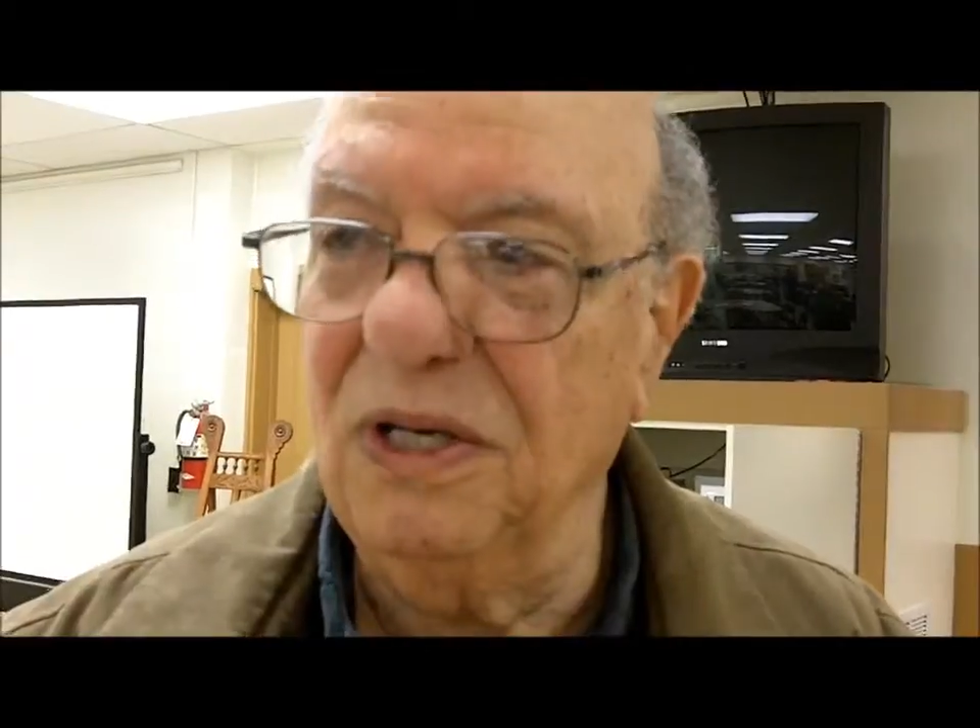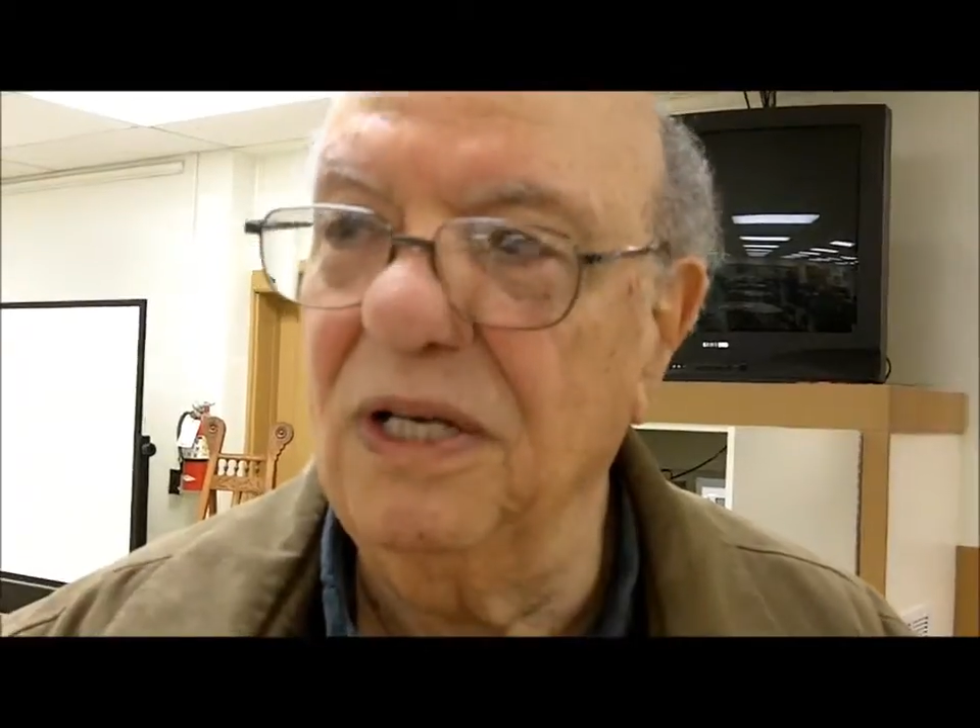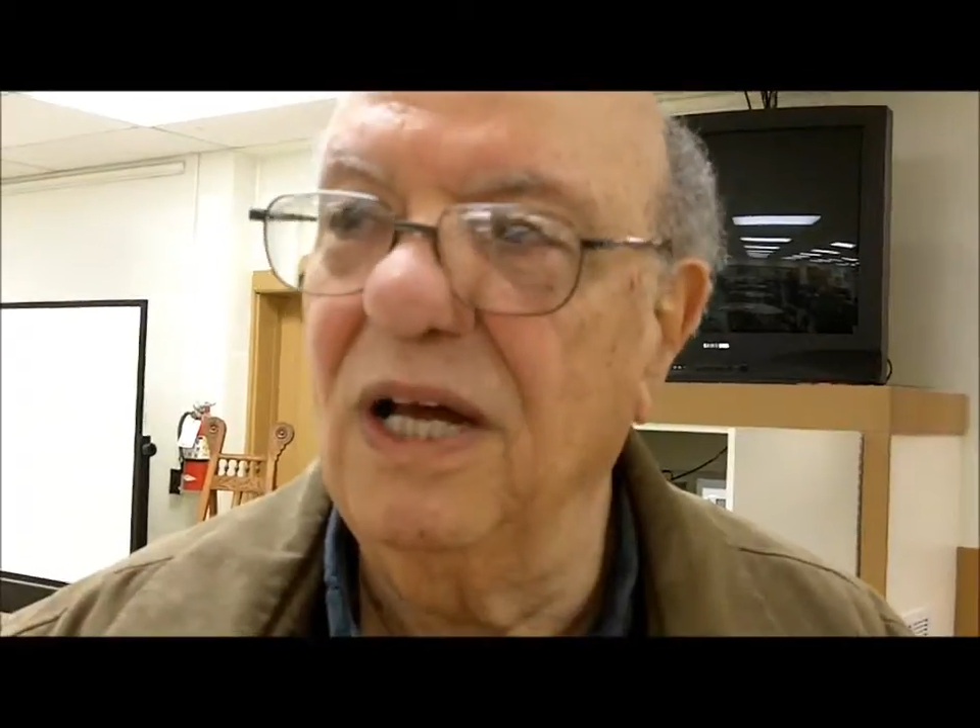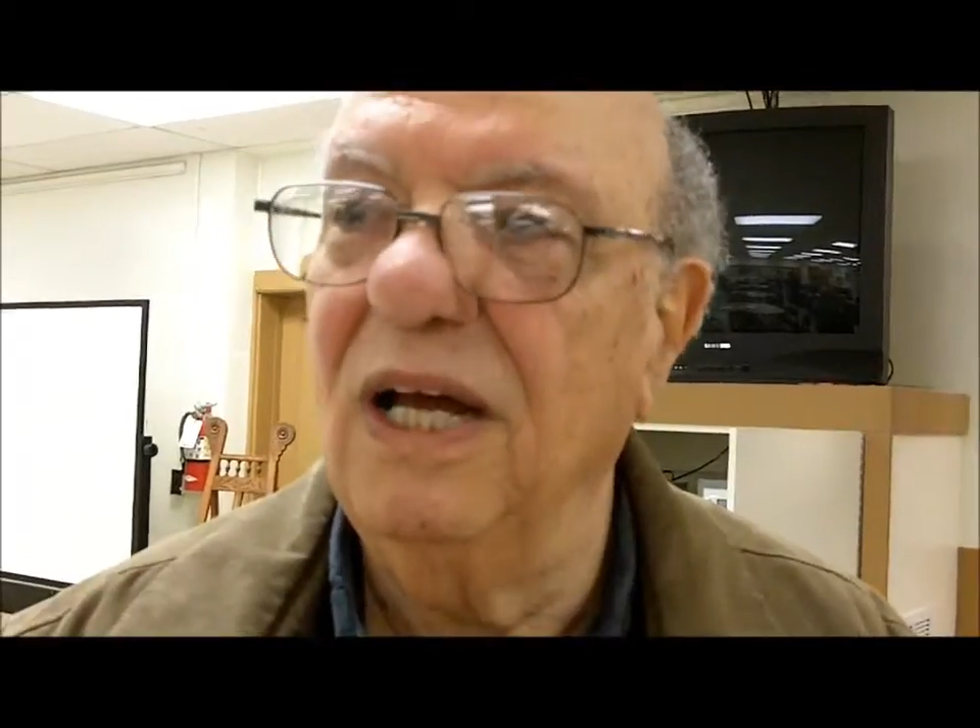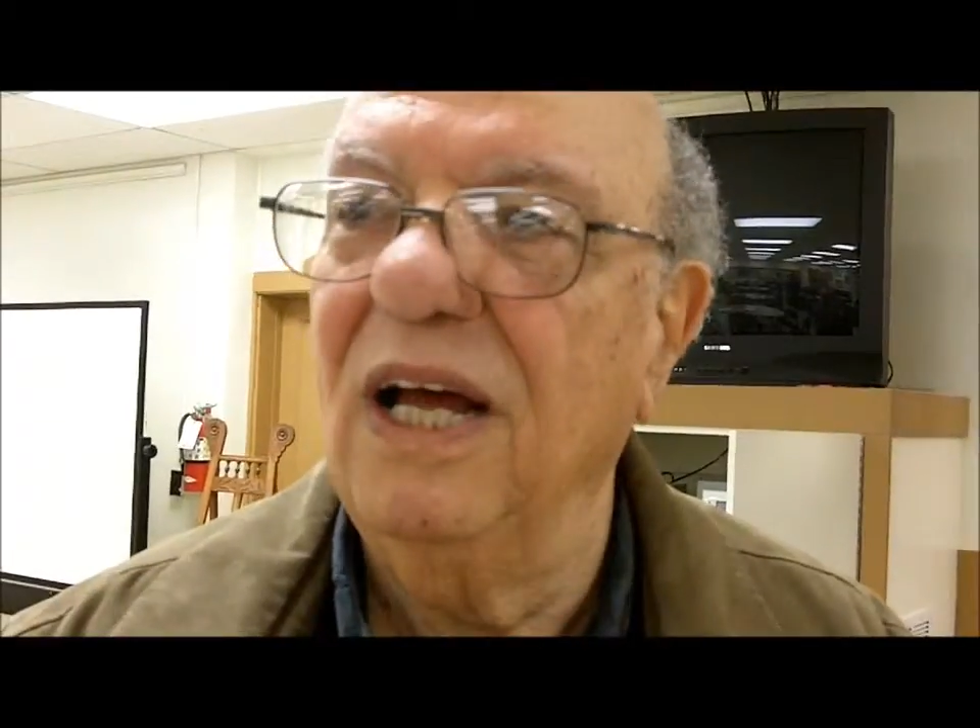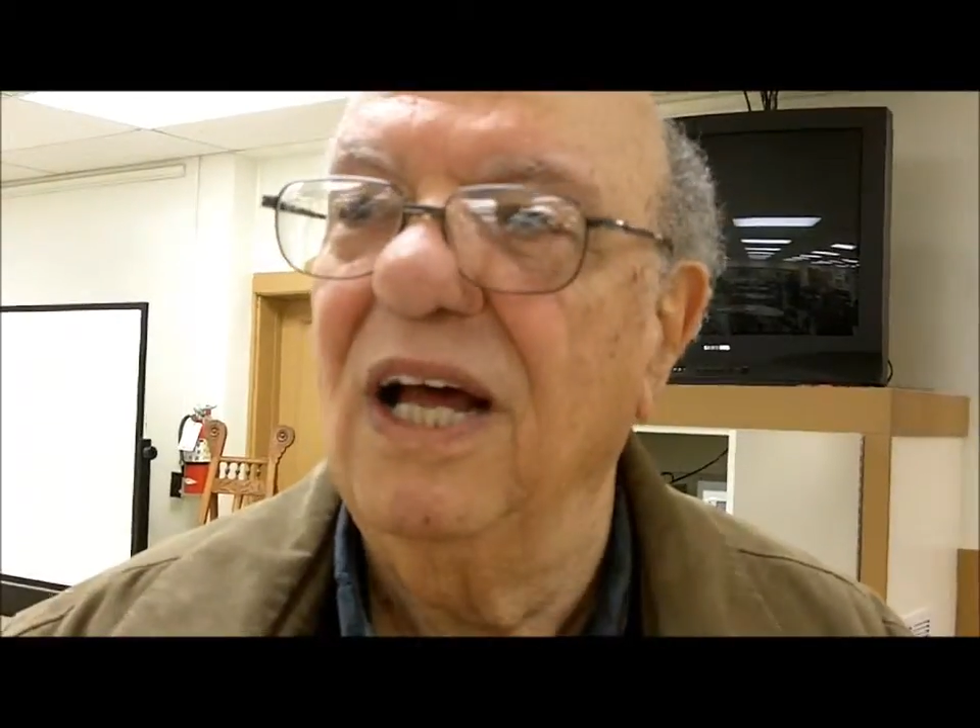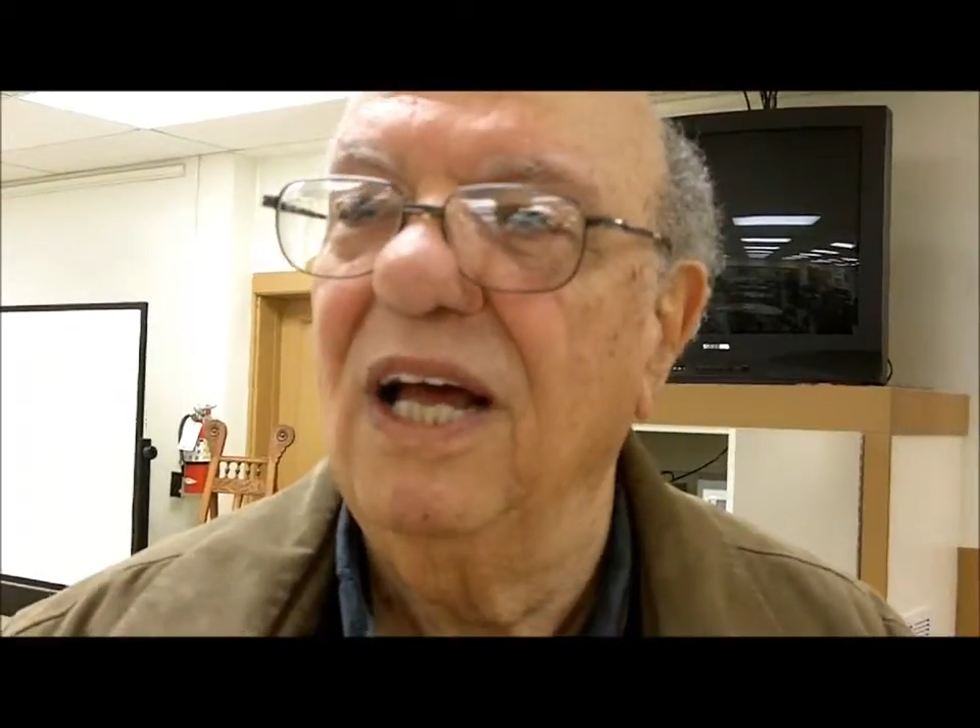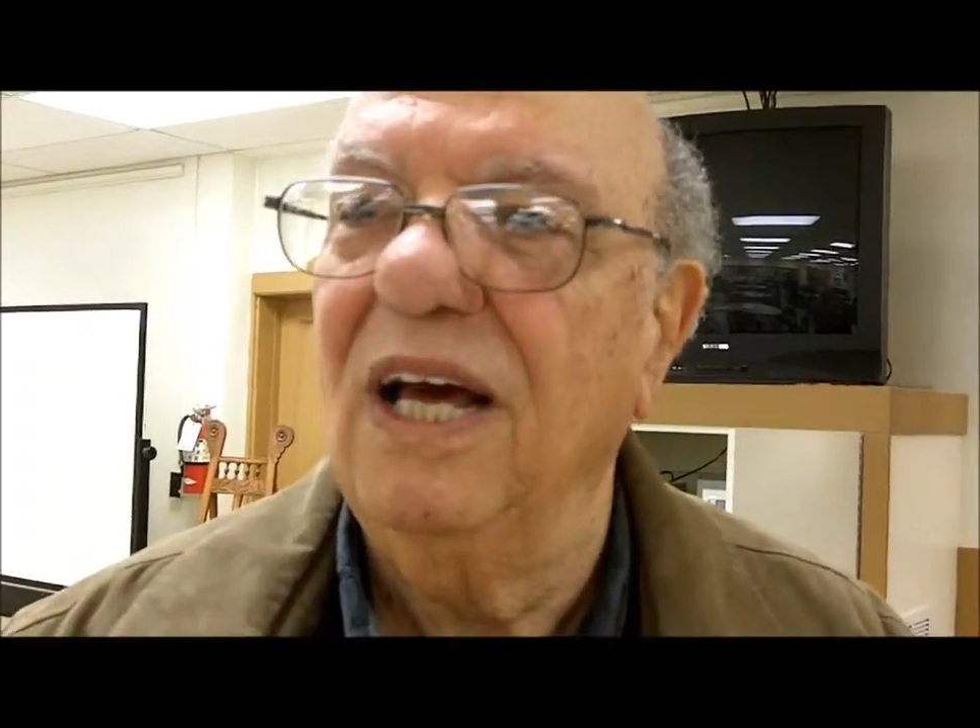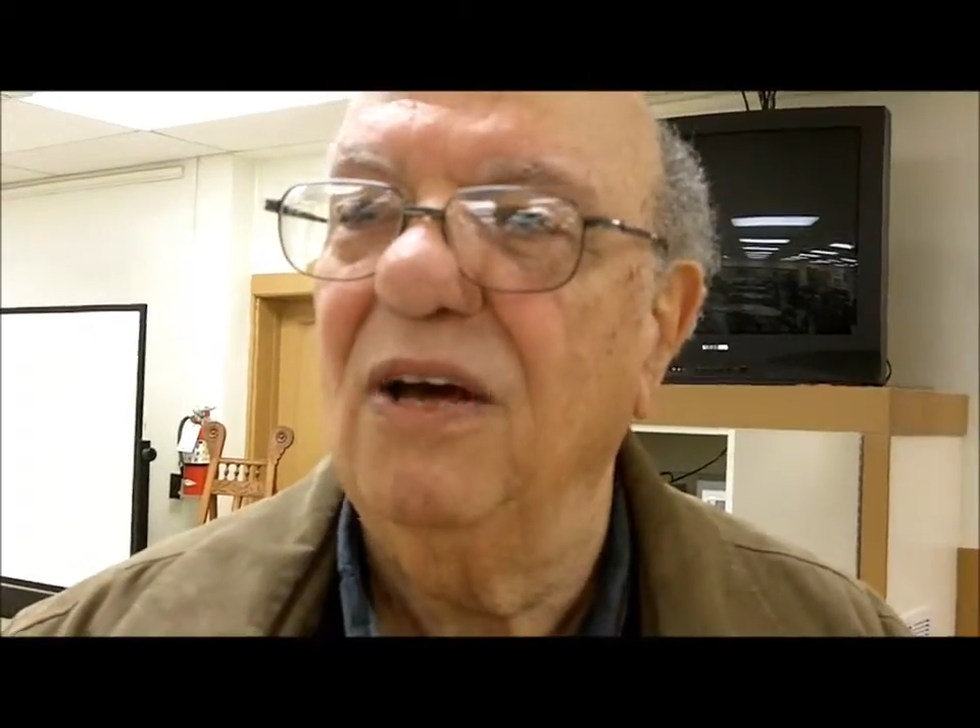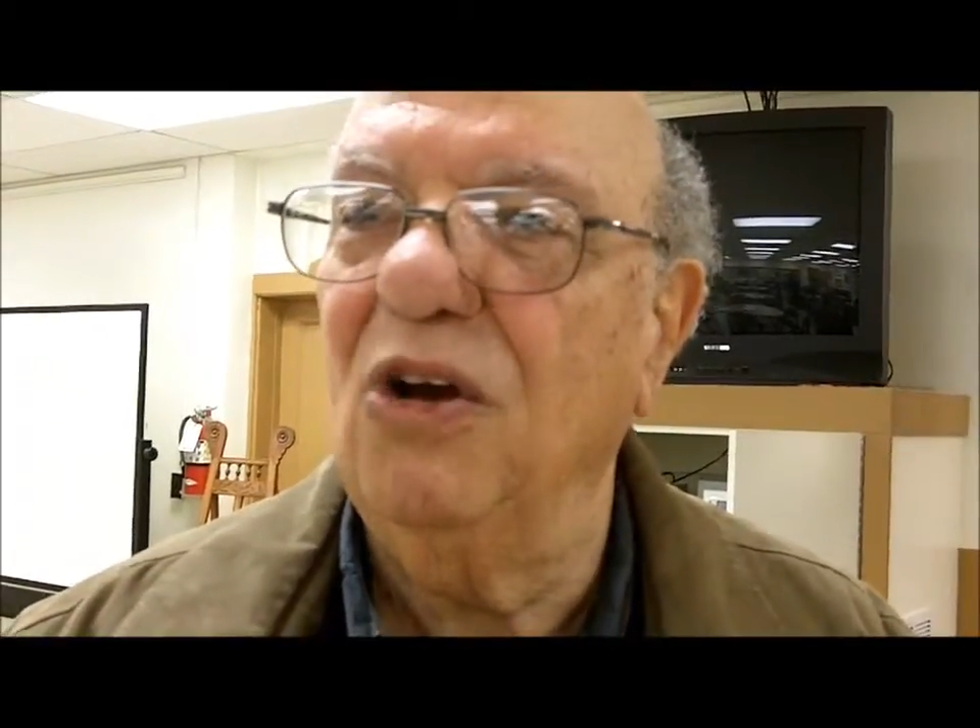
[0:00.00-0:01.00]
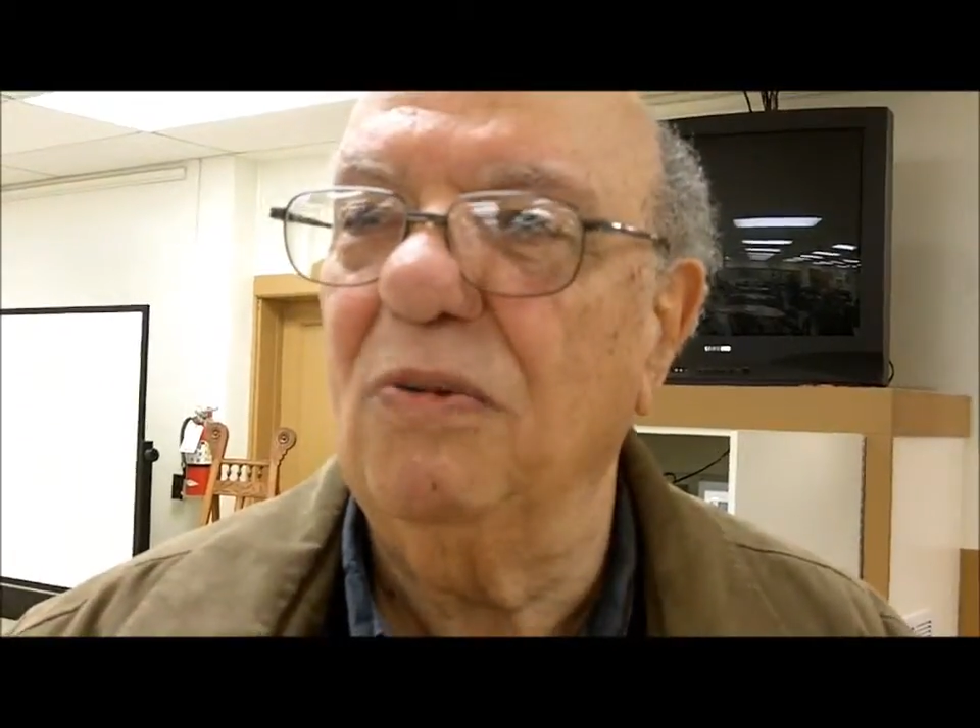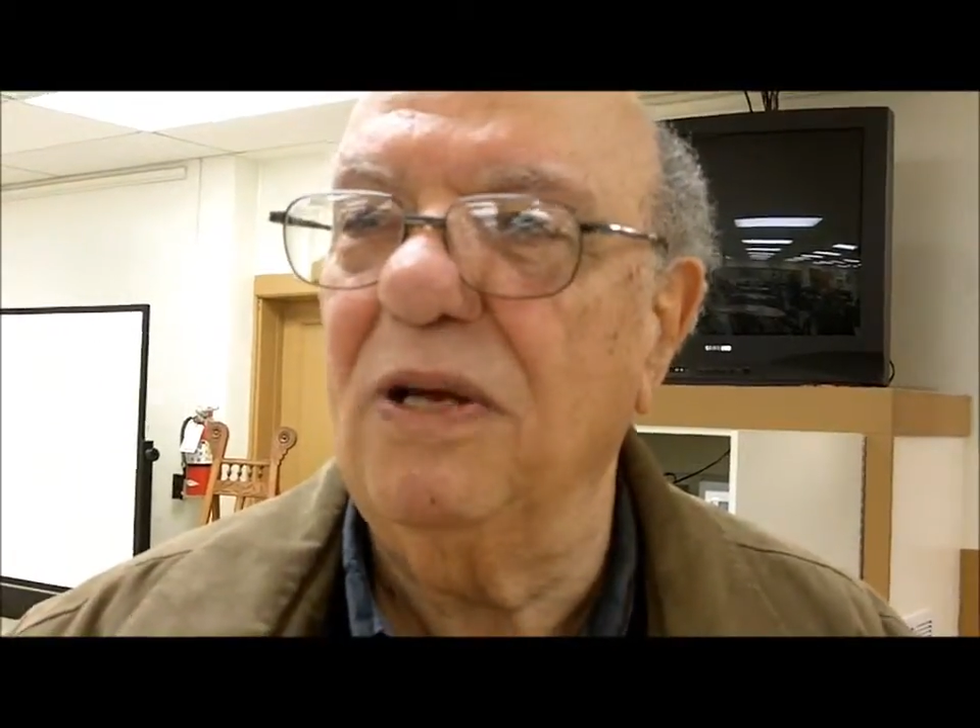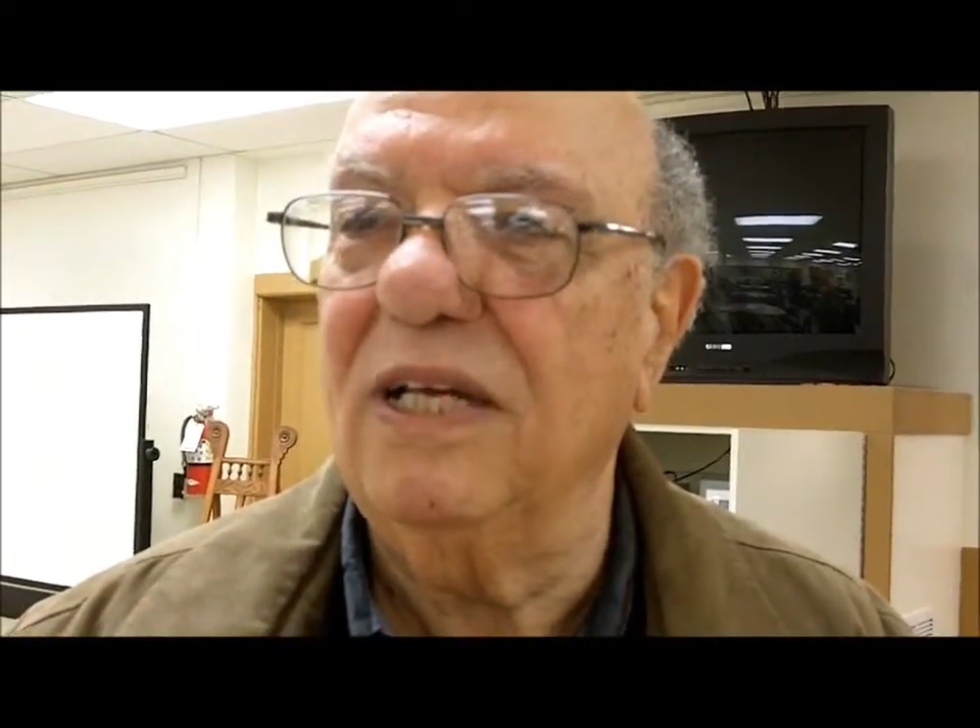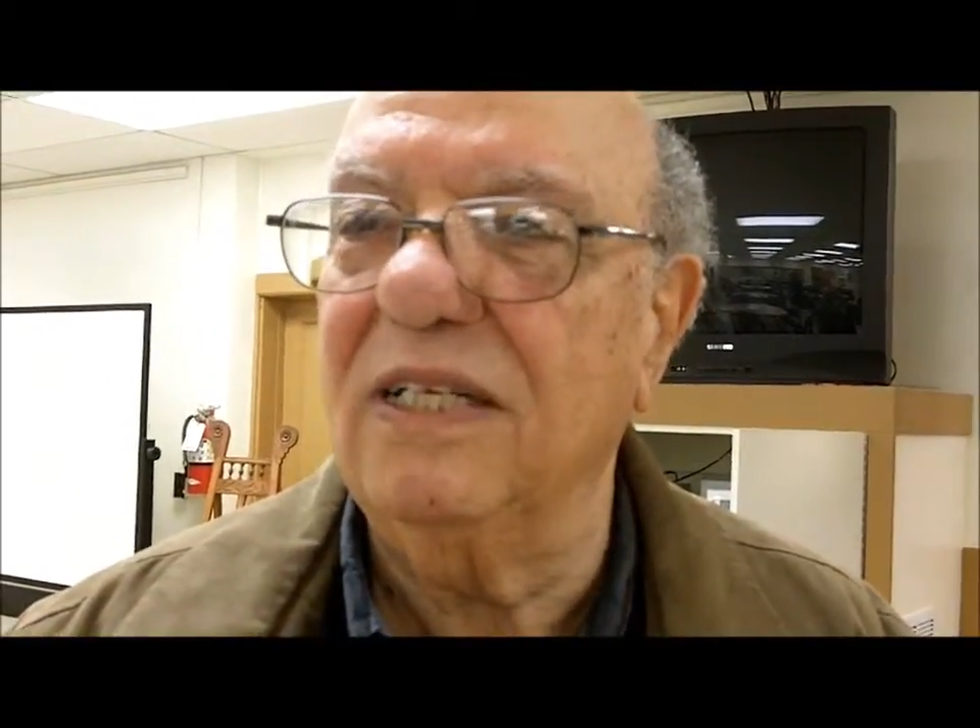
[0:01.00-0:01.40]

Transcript: And Roby